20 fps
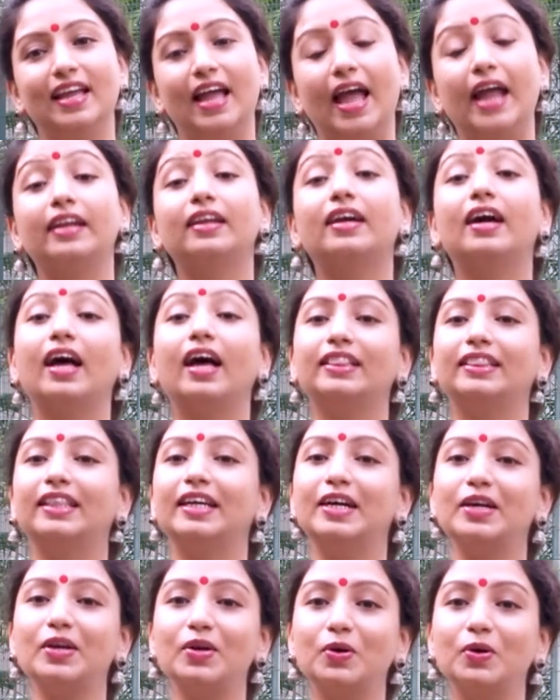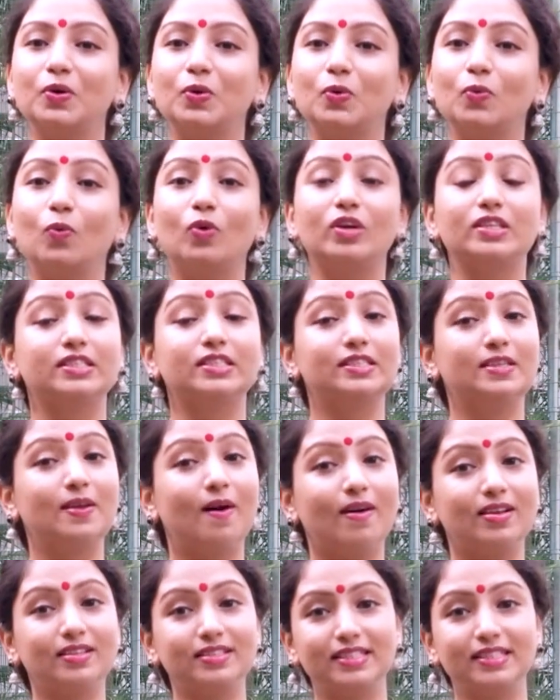And Kathak was
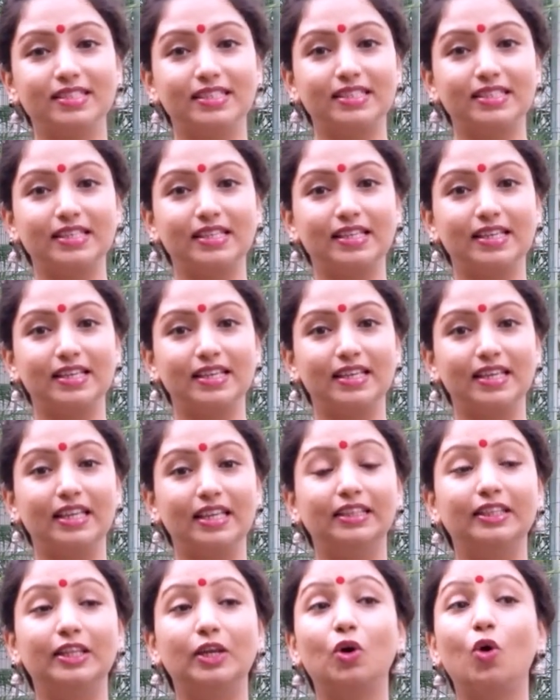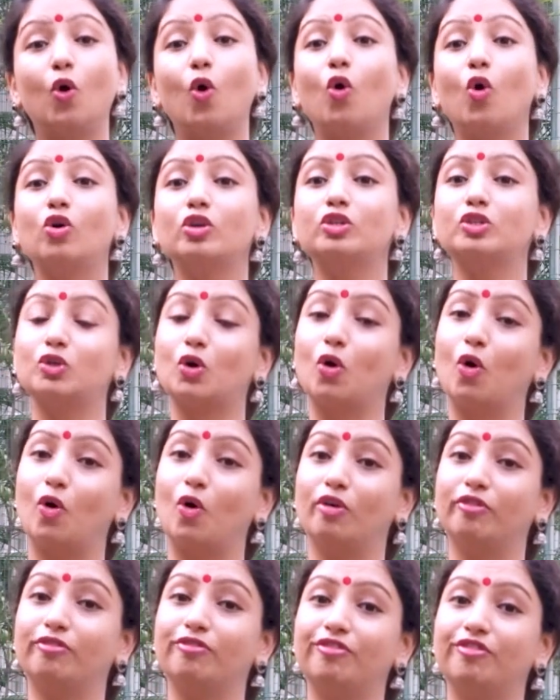danced in the court
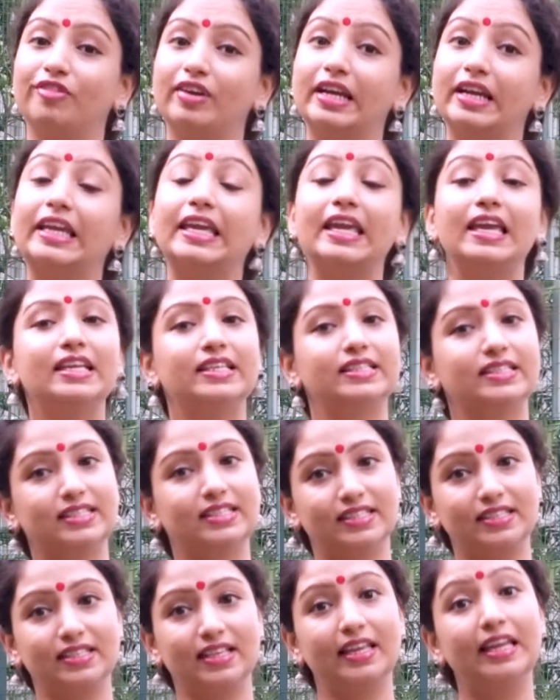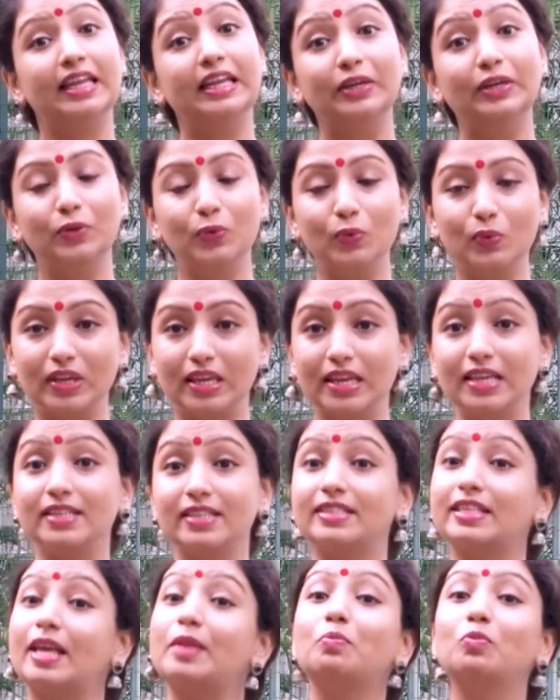of kings, Hindu
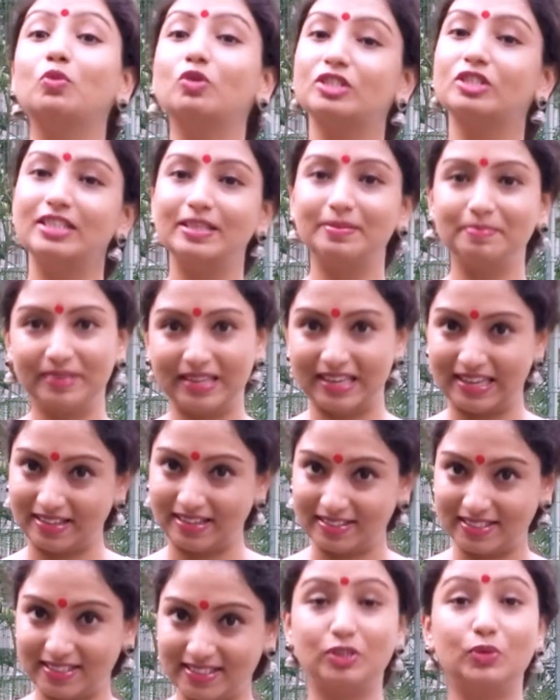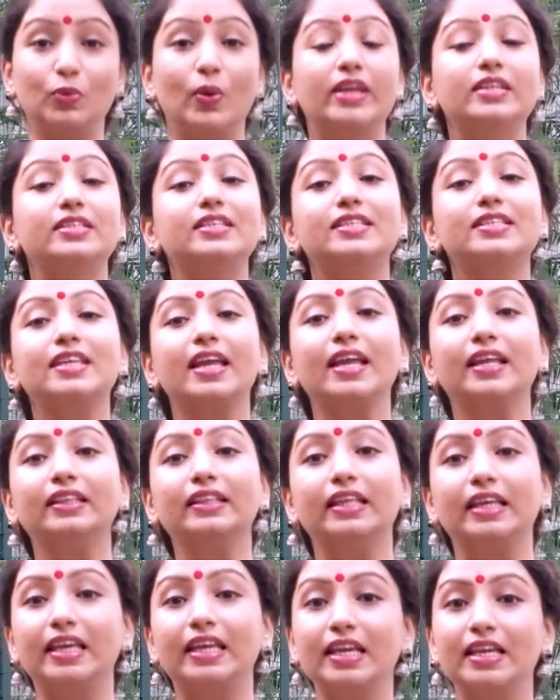kings and Muslim kings, to entertain
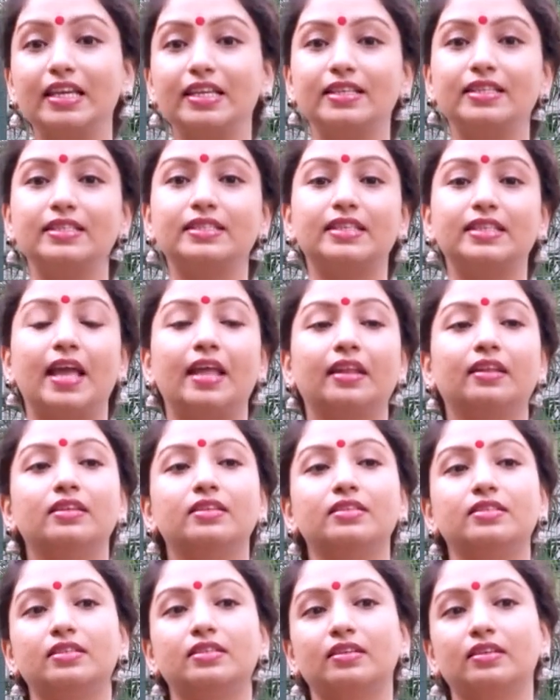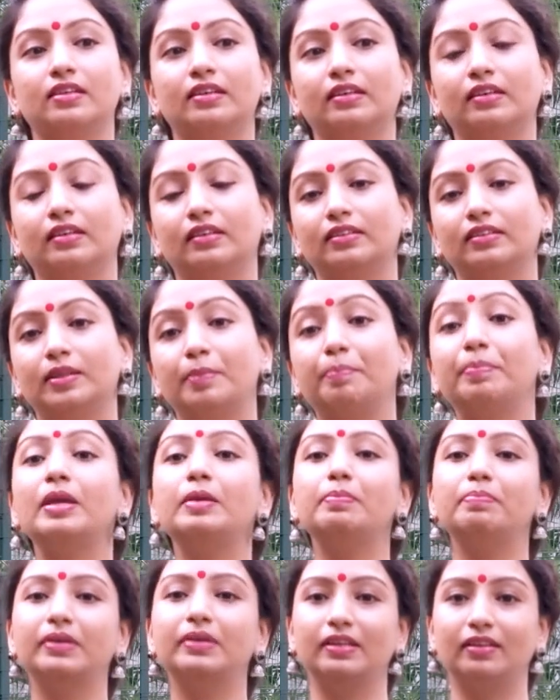the kings and the
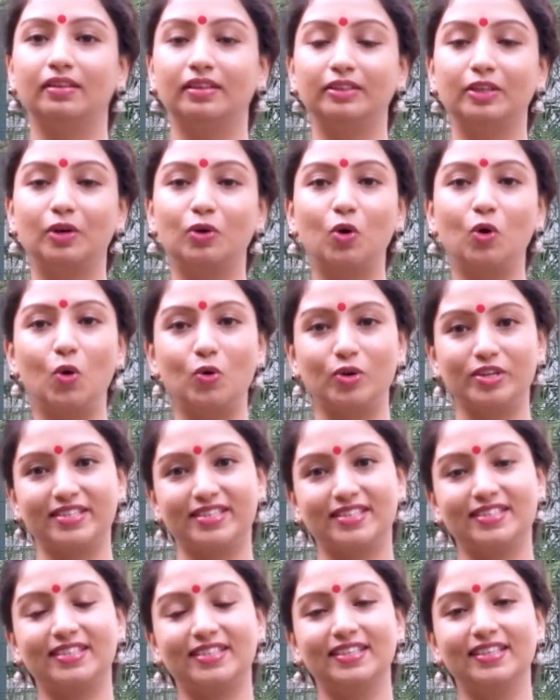people in the court.